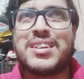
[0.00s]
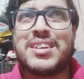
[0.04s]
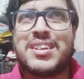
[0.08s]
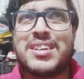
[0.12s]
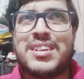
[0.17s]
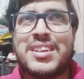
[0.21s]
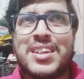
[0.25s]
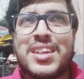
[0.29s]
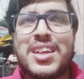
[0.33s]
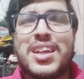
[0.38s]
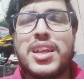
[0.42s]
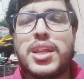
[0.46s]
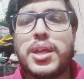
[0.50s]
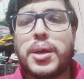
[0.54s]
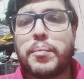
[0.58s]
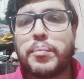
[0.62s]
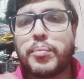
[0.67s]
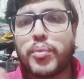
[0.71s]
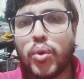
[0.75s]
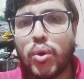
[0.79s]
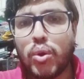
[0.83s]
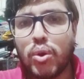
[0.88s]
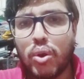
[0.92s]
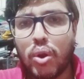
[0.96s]
really a
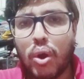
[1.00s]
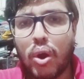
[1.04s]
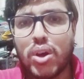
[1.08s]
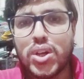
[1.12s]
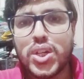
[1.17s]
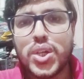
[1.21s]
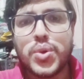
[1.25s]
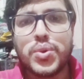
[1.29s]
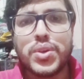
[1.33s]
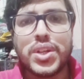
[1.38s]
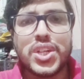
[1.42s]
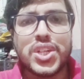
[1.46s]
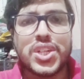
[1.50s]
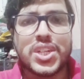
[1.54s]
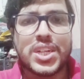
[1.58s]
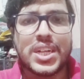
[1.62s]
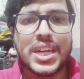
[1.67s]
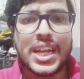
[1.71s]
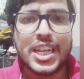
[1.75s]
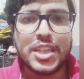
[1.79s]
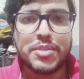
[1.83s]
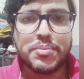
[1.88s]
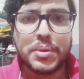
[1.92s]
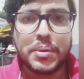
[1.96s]
prolonged duration
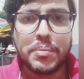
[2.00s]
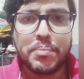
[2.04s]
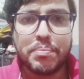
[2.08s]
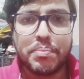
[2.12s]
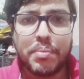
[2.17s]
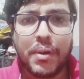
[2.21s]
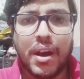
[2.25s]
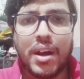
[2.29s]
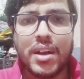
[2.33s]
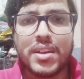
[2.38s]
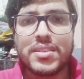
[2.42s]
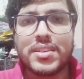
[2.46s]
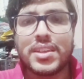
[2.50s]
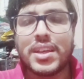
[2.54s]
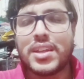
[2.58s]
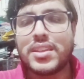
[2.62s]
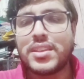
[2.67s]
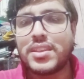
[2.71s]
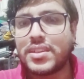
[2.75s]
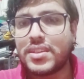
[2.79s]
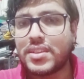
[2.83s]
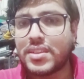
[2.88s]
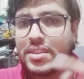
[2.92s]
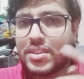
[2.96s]
has been passed and
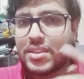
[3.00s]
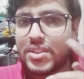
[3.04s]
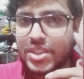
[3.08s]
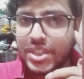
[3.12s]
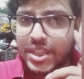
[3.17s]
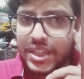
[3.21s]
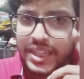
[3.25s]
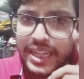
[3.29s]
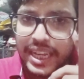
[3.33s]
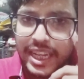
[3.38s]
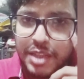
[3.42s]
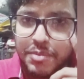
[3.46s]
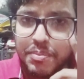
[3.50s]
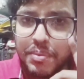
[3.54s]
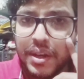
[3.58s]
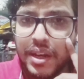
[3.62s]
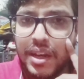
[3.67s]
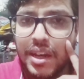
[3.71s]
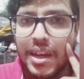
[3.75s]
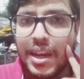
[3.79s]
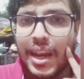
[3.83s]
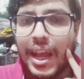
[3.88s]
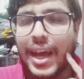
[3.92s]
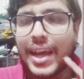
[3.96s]
this check has
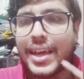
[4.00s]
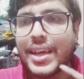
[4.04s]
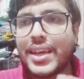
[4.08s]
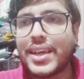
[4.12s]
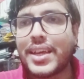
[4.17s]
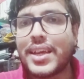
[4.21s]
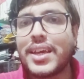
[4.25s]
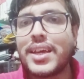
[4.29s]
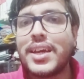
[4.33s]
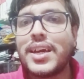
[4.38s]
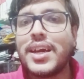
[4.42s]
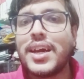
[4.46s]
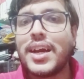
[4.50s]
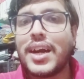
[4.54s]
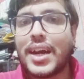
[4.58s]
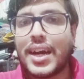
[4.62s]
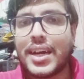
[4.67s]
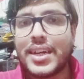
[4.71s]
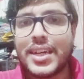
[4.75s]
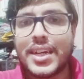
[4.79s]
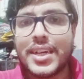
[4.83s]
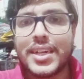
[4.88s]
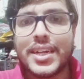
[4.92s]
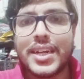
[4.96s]
been lying
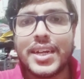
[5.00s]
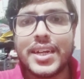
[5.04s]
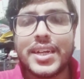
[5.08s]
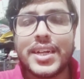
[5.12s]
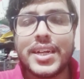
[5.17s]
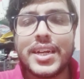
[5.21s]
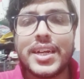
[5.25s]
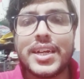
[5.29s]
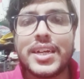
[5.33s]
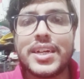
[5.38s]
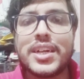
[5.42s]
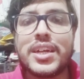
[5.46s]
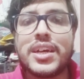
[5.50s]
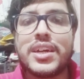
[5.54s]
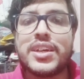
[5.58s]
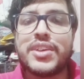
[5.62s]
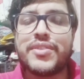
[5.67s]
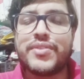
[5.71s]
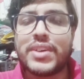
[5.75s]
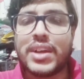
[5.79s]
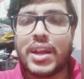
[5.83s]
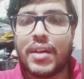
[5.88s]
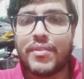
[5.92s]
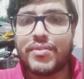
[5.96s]
unattended
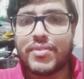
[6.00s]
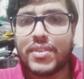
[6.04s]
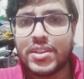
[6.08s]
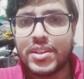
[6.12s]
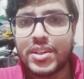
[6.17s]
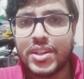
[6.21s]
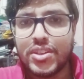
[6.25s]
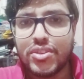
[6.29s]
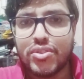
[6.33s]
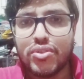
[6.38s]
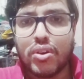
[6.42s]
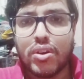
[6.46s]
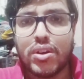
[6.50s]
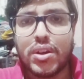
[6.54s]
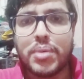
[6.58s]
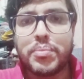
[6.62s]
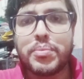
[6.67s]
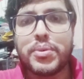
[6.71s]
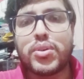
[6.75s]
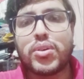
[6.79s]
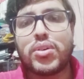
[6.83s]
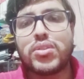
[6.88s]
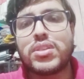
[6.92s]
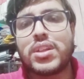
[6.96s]
even after the dishonor,
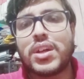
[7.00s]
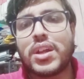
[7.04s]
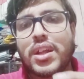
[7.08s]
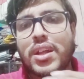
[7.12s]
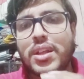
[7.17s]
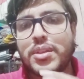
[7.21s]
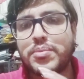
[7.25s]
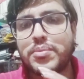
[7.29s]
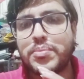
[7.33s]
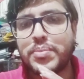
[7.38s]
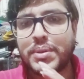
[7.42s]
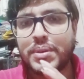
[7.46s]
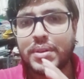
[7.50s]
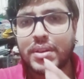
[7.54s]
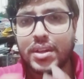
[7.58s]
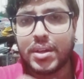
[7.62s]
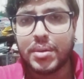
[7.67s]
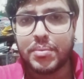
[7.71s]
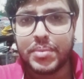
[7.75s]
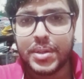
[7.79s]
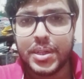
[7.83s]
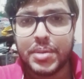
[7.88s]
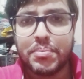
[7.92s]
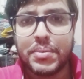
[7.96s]
because there has been a
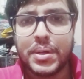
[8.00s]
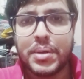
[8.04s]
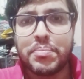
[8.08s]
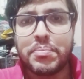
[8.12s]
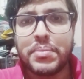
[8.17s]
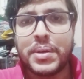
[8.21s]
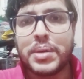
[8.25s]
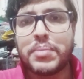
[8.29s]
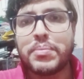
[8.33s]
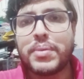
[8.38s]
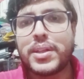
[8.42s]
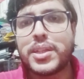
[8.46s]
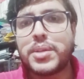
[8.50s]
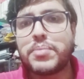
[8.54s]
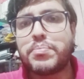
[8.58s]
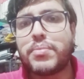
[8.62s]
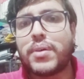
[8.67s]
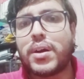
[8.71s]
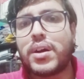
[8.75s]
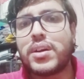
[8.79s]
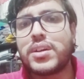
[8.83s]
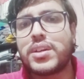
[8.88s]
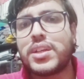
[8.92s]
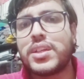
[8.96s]
commitment made by the
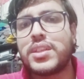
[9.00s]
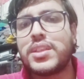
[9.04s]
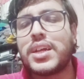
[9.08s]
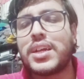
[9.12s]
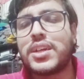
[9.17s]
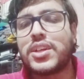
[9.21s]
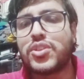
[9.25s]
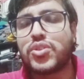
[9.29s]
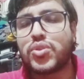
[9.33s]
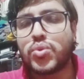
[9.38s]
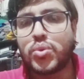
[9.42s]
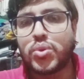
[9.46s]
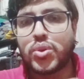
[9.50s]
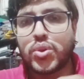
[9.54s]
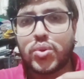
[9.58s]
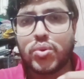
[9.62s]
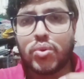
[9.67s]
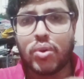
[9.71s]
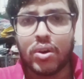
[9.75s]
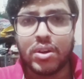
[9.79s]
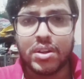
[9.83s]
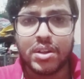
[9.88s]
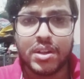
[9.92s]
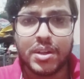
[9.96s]
party that is going
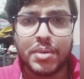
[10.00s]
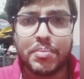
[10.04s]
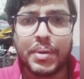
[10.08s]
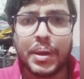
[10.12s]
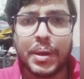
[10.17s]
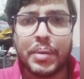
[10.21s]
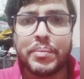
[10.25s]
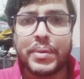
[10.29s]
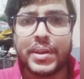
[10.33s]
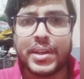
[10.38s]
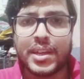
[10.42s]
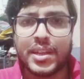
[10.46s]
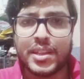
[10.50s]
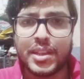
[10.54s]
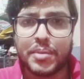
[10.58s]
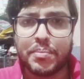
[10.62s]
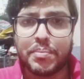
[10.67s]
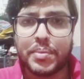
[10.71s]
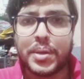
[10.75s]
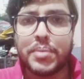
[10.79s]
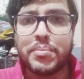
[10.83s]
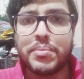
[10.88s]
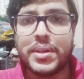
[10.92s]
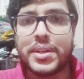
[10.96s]
to honor by making the
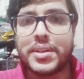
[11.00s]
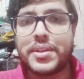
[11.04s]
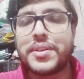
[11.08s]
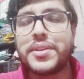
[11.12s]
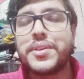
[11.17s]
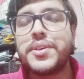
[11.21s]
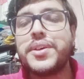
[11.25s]
payment.